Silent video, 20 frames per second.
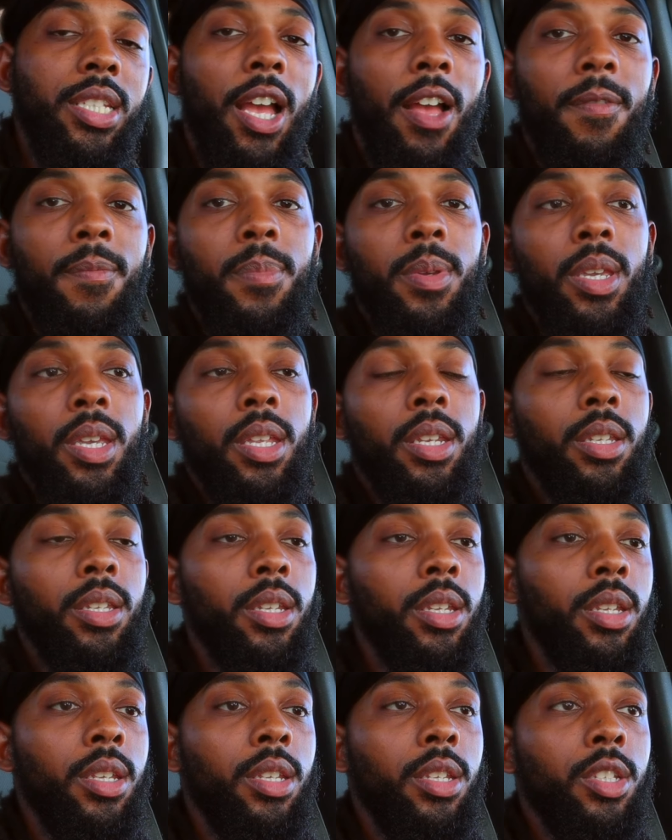I've been
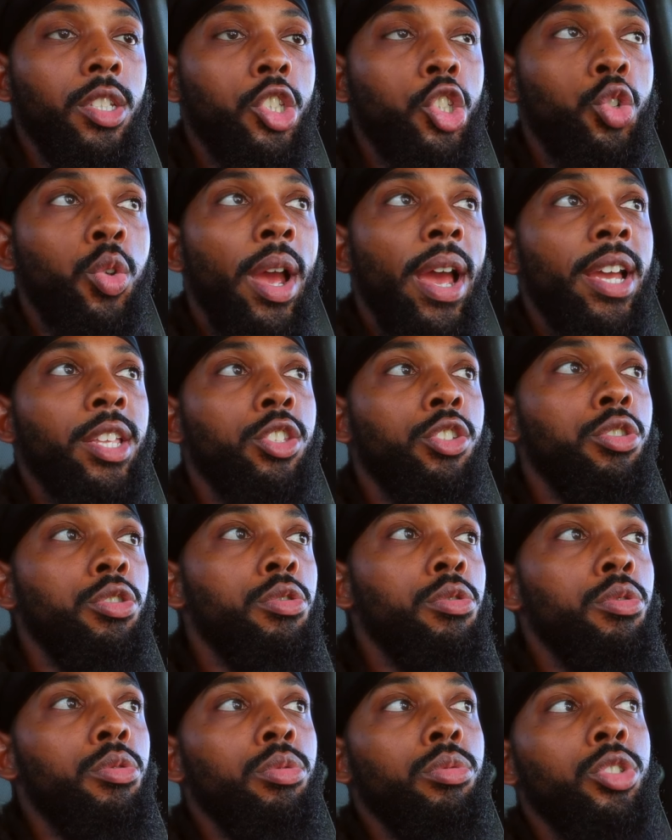trying
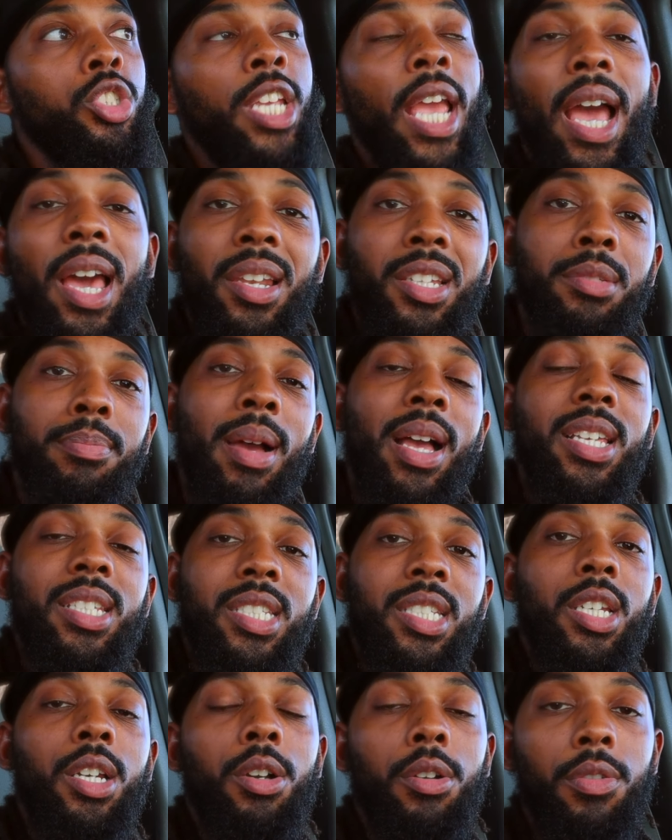to challenge
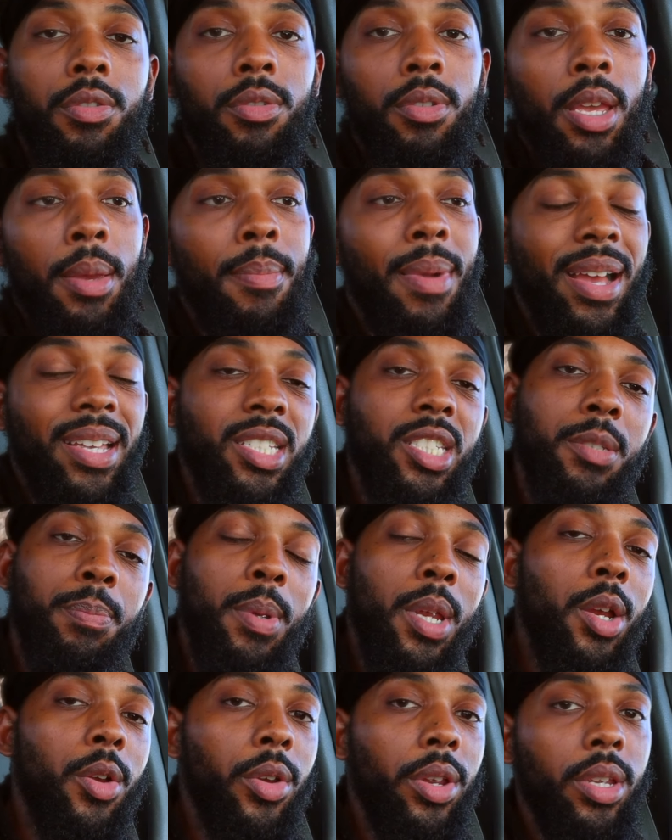myself and my
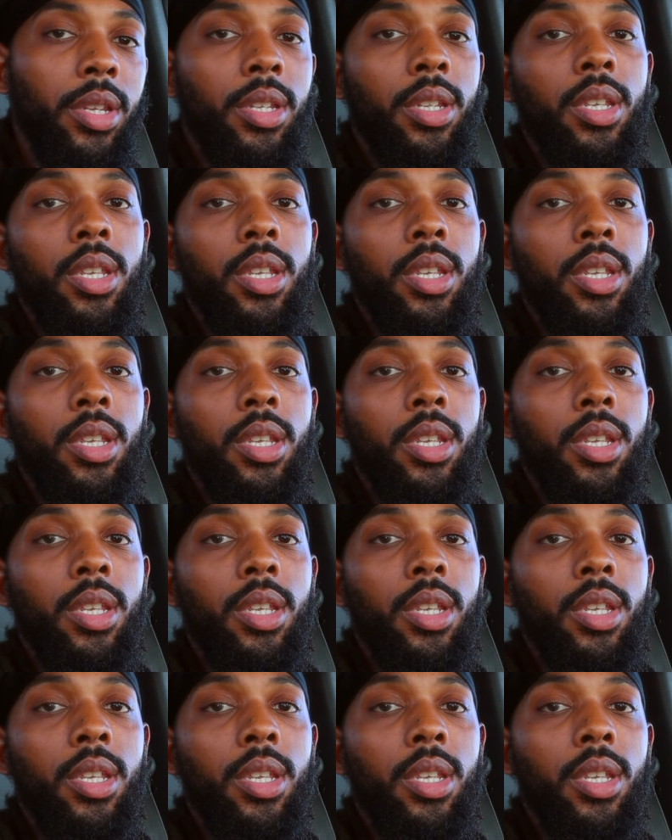spirit